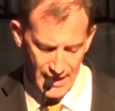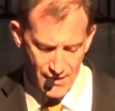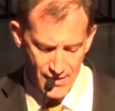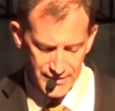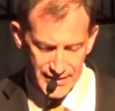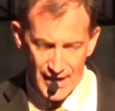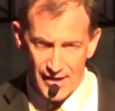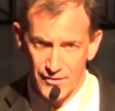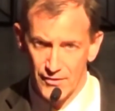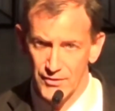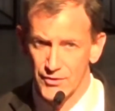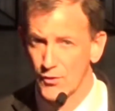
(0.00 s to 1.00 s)
Gary
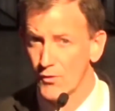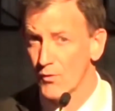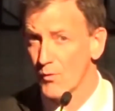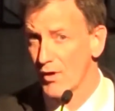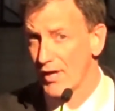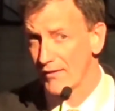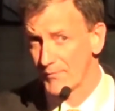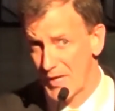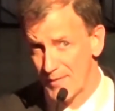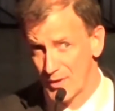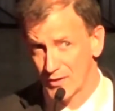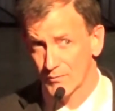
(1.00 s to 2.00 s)
Sanders, who, if
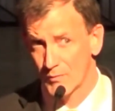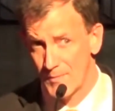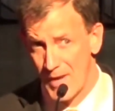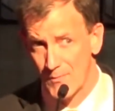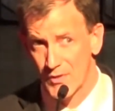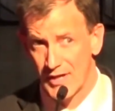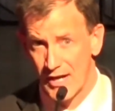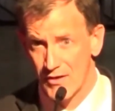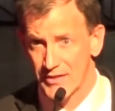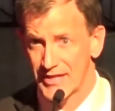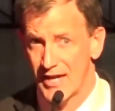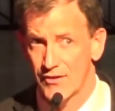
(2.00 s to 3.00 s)
people remember
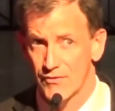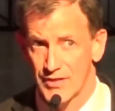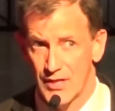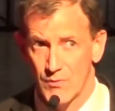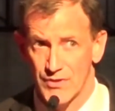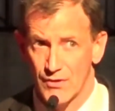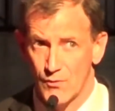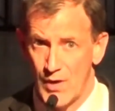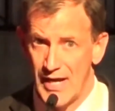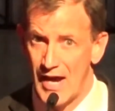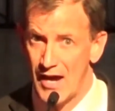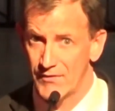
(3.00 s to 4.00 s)
Gary Sanders, he was a
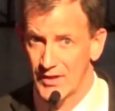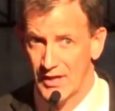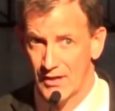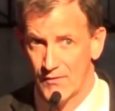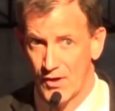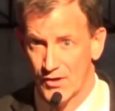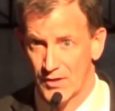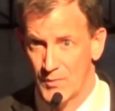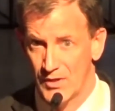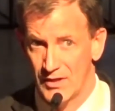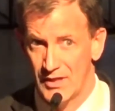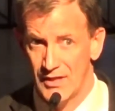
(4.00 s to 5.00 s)
great advocate of our
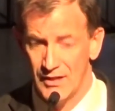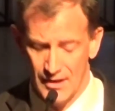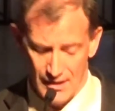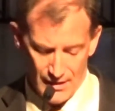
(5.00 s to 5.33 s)
community.